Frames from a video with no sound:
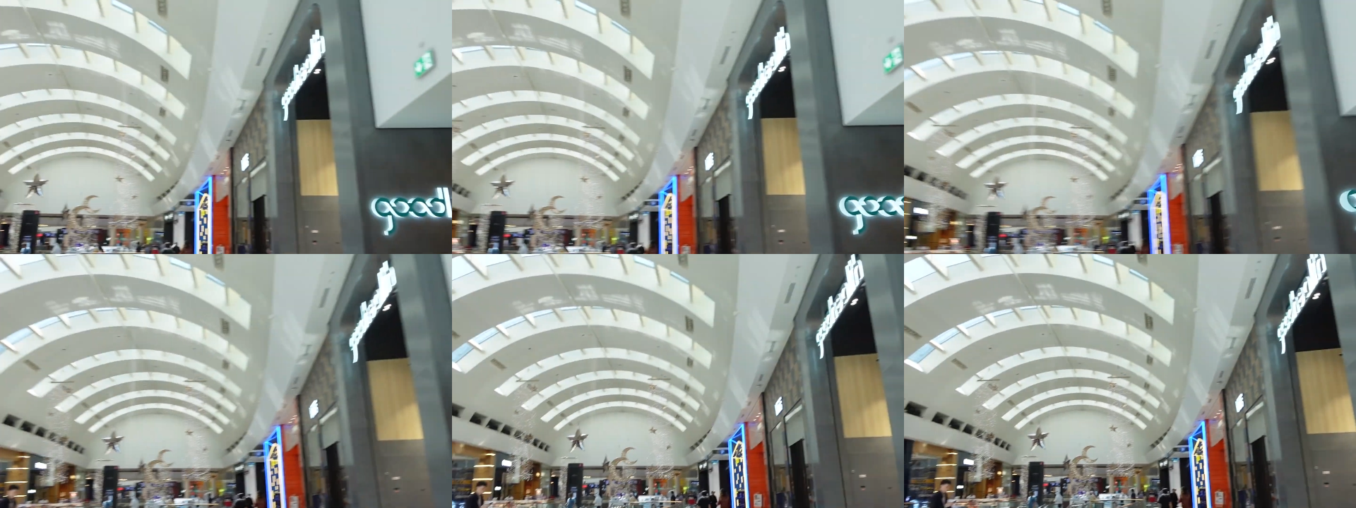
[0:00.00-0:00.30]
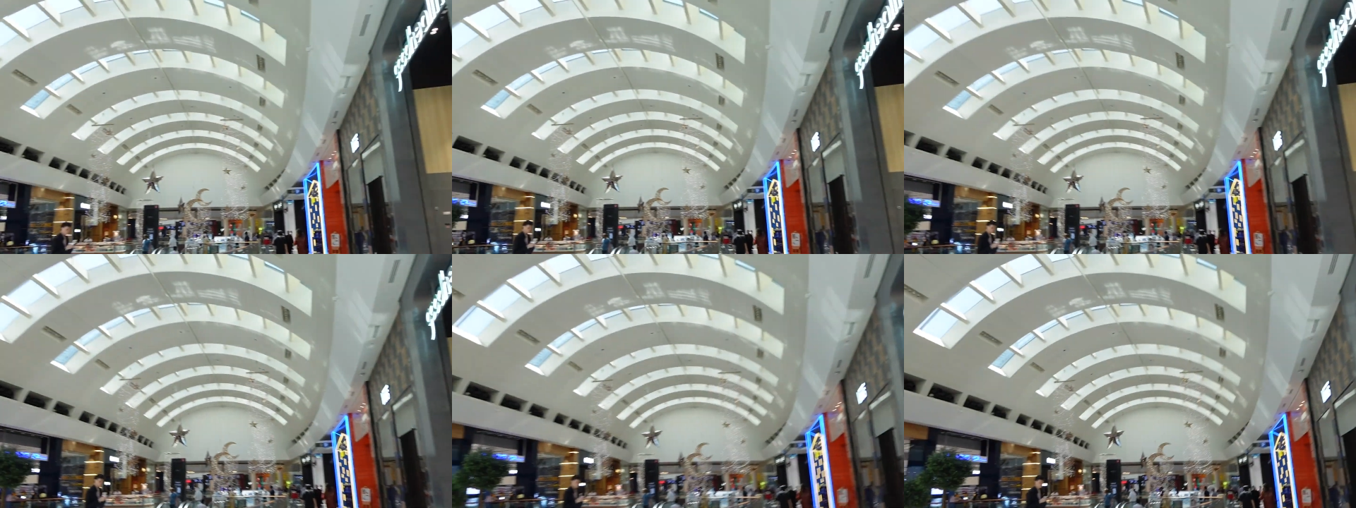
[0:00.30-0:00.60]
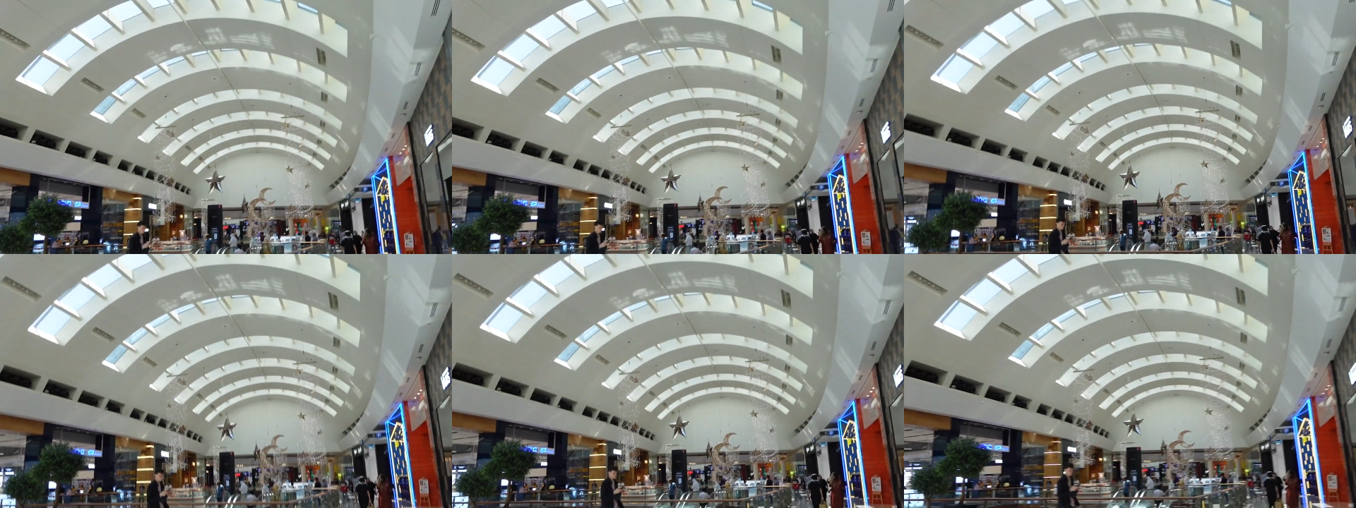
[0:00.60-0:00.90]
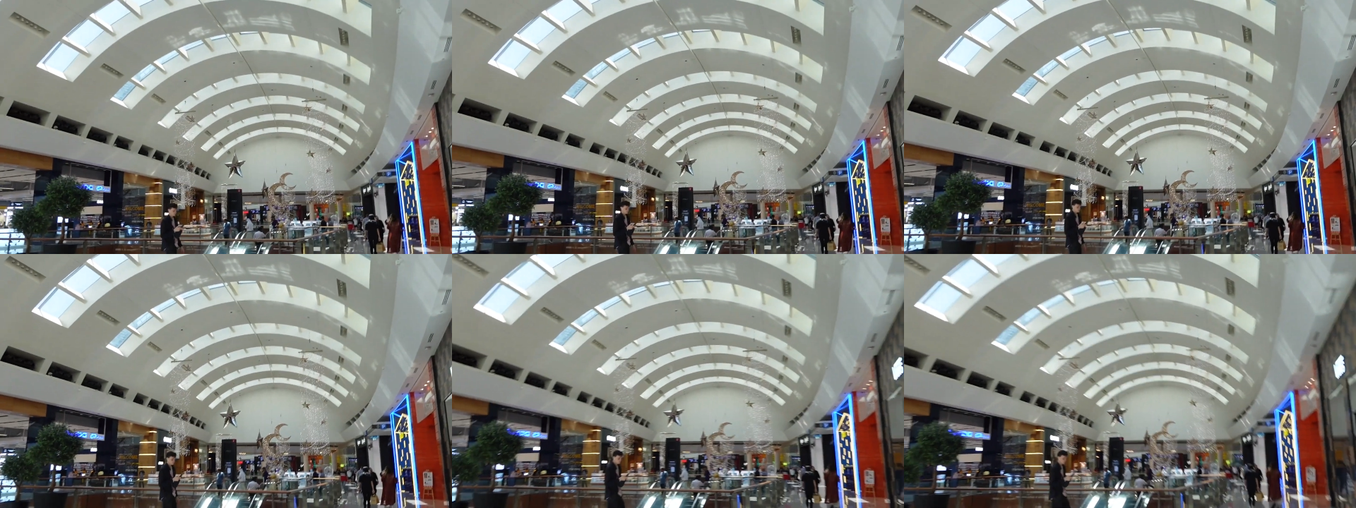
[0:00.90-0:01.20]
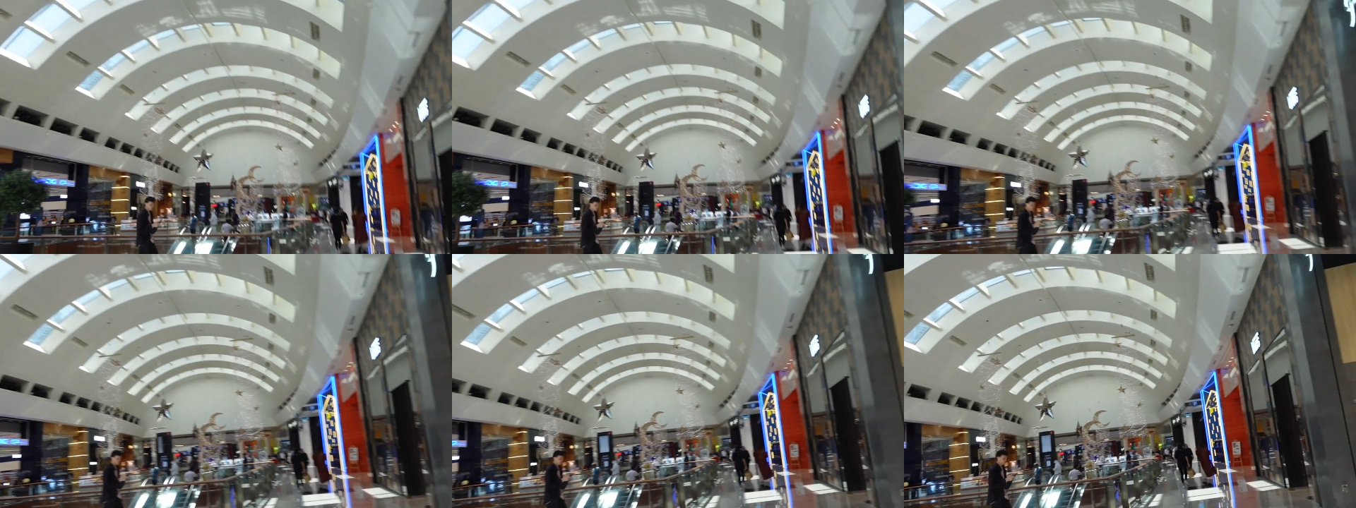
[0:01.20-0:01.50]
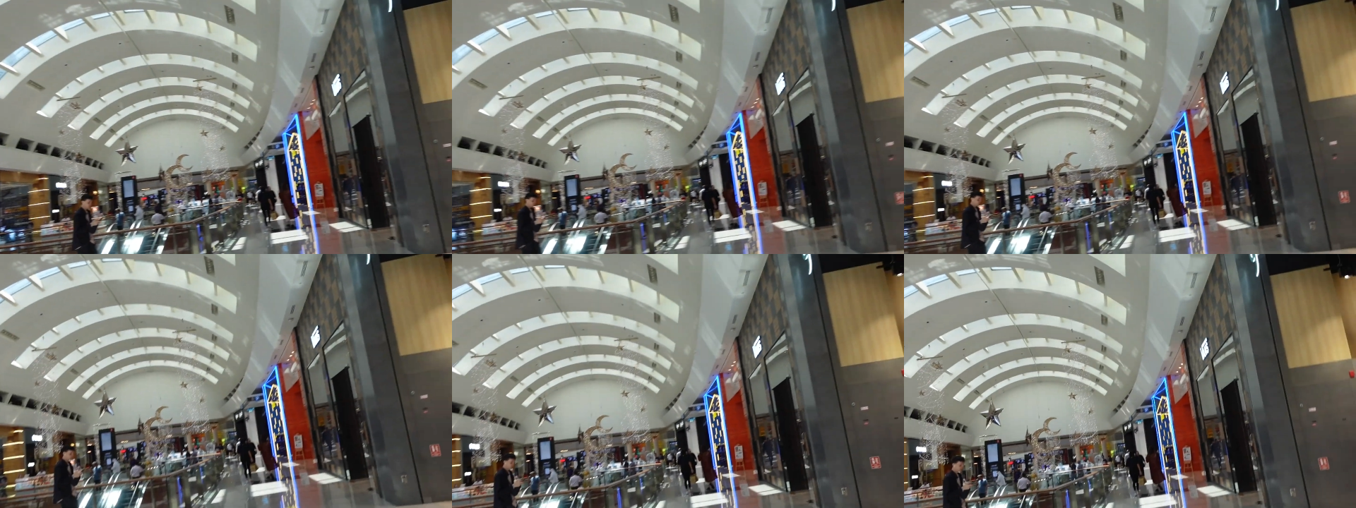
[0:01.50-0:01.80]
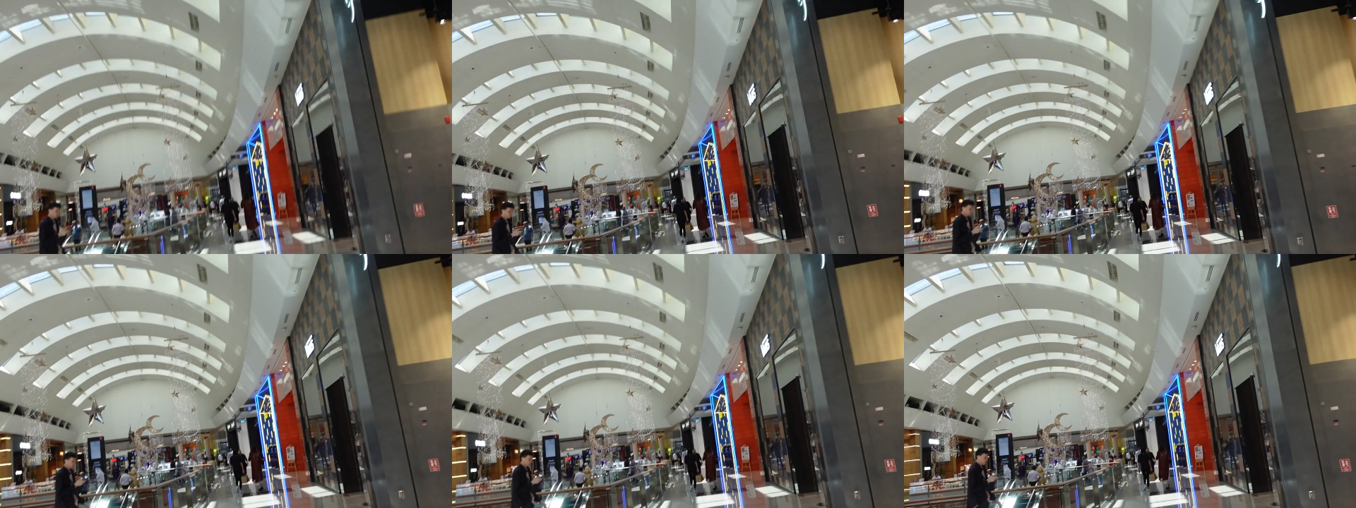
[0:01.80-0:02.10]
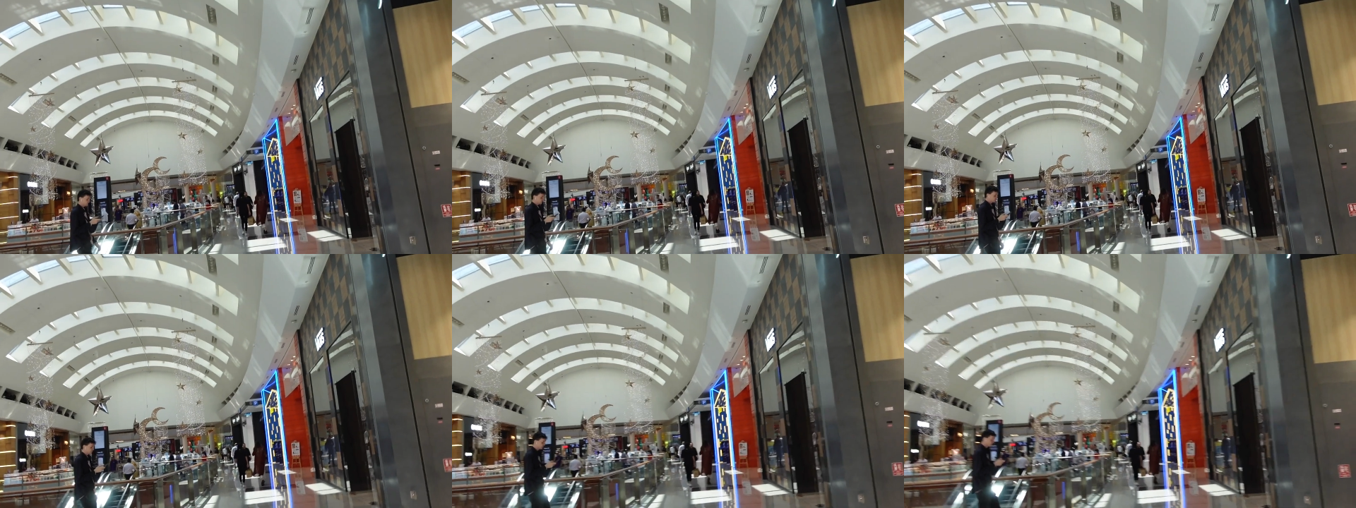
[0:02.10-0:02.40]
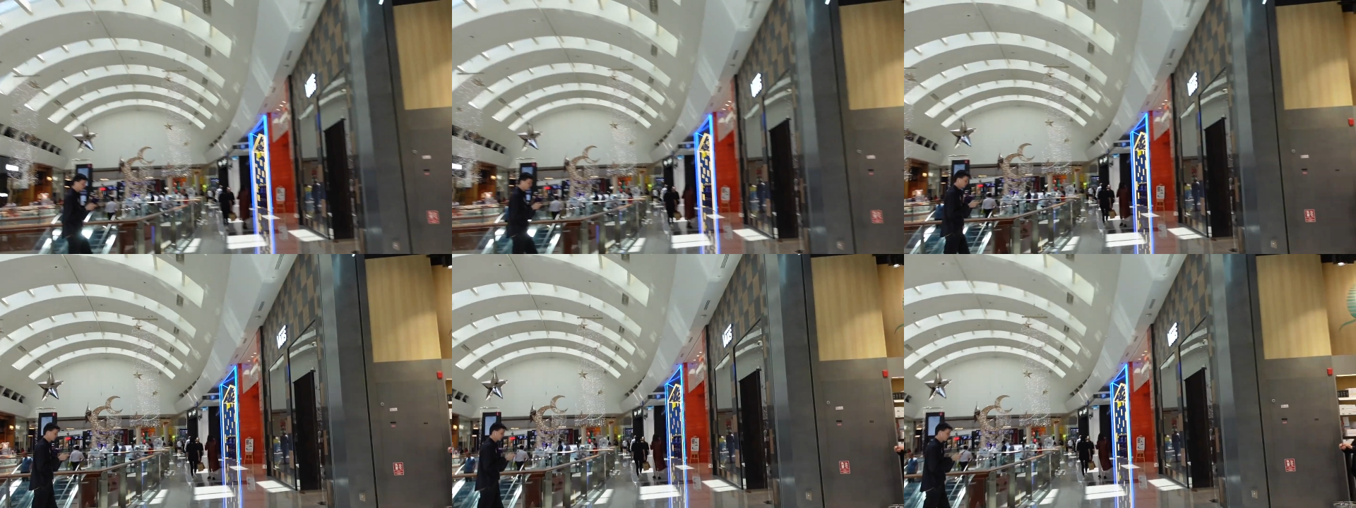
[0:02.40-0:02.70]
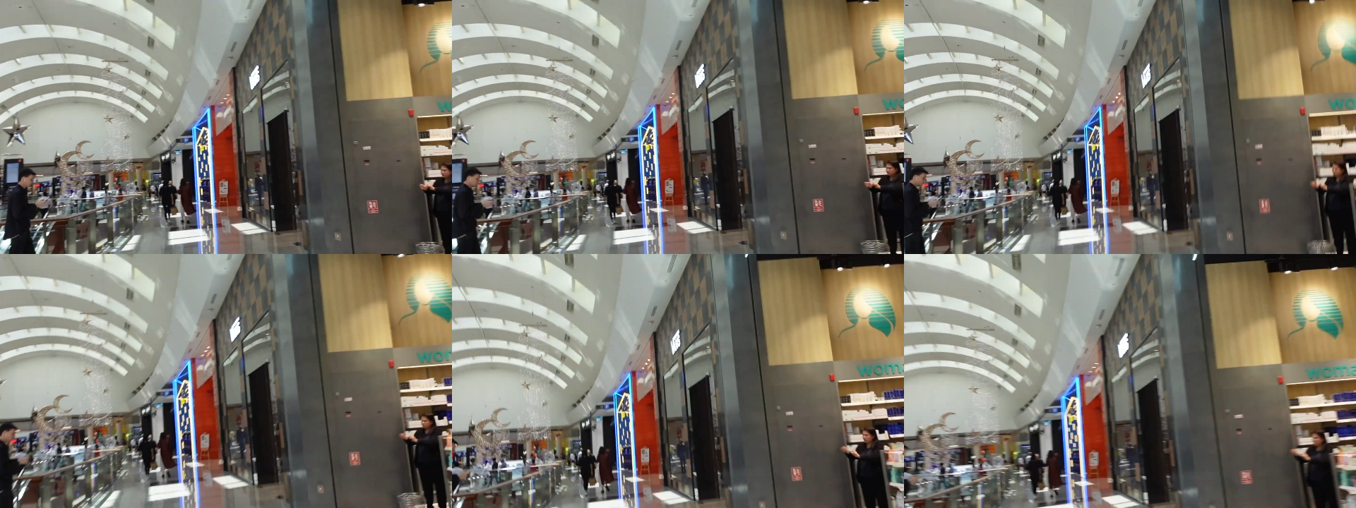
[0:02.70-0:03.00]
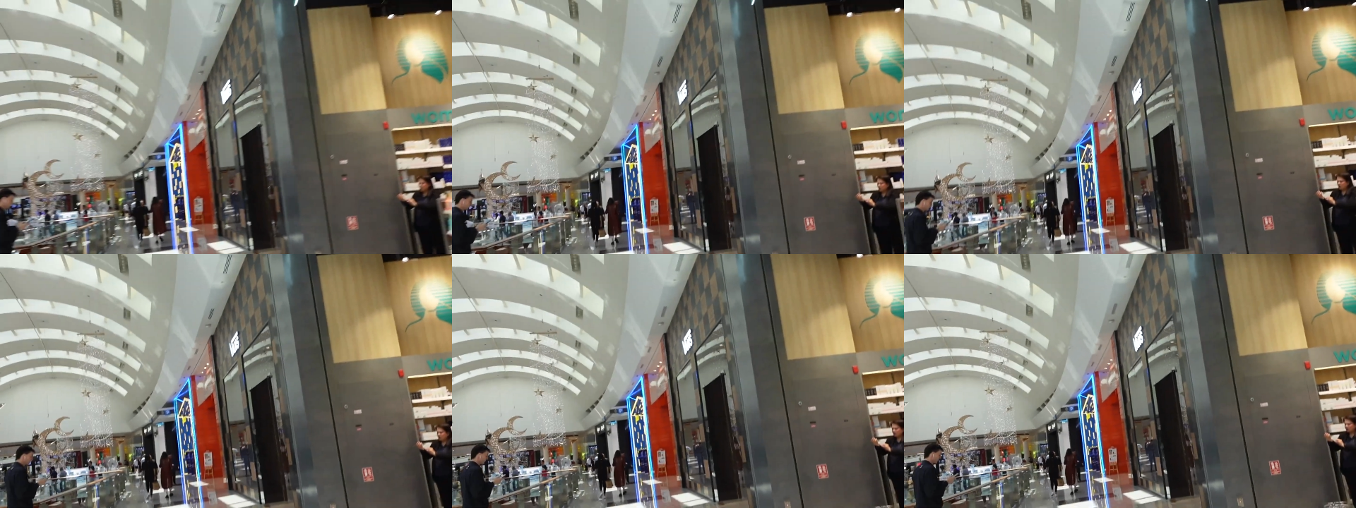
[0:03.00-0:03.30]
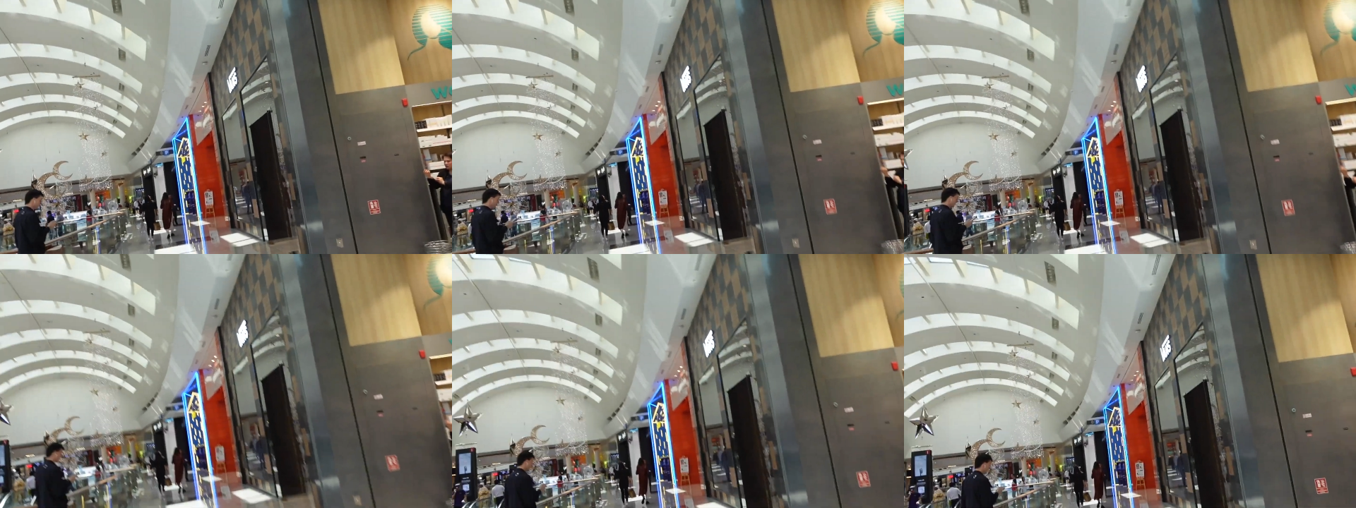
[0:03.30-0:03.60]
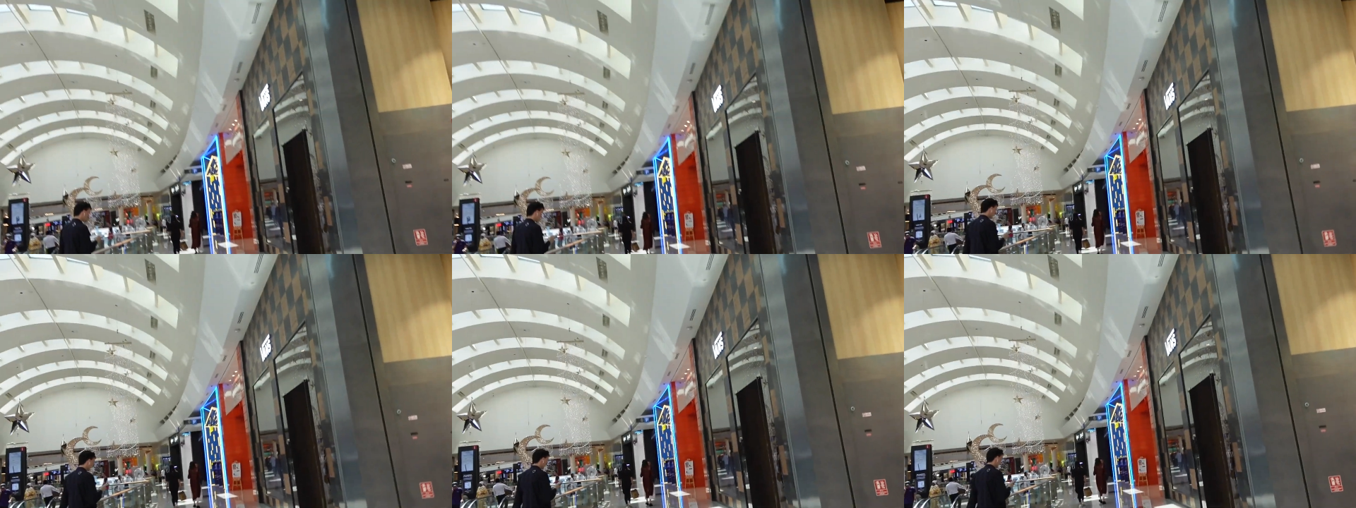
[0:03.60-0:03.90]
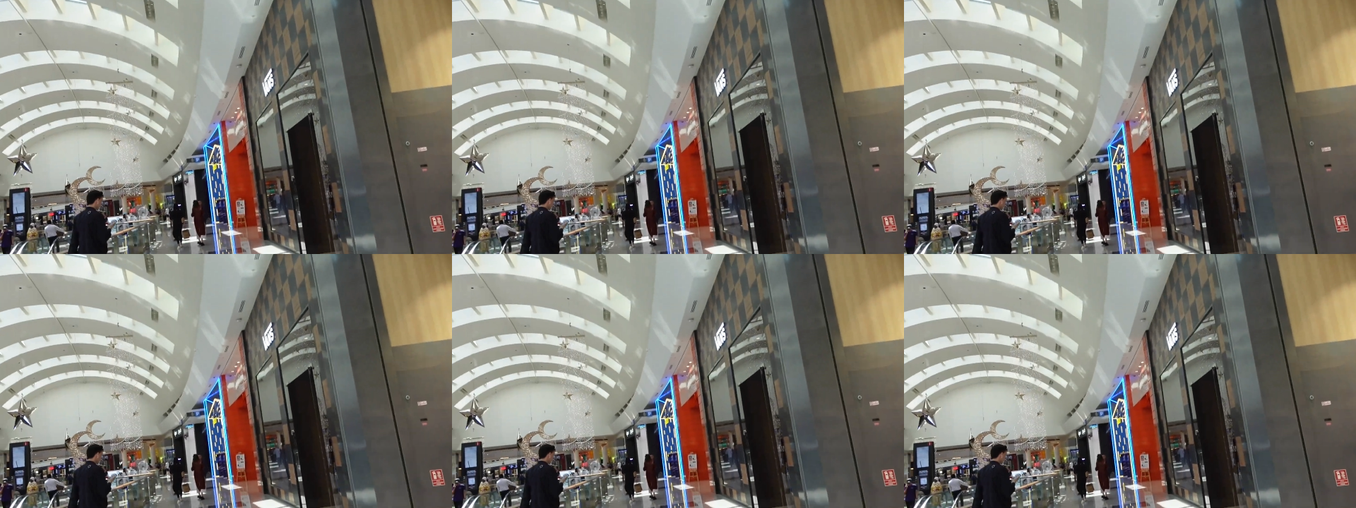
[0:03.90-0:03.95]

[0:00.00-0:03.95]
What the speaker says: (no speaker visible)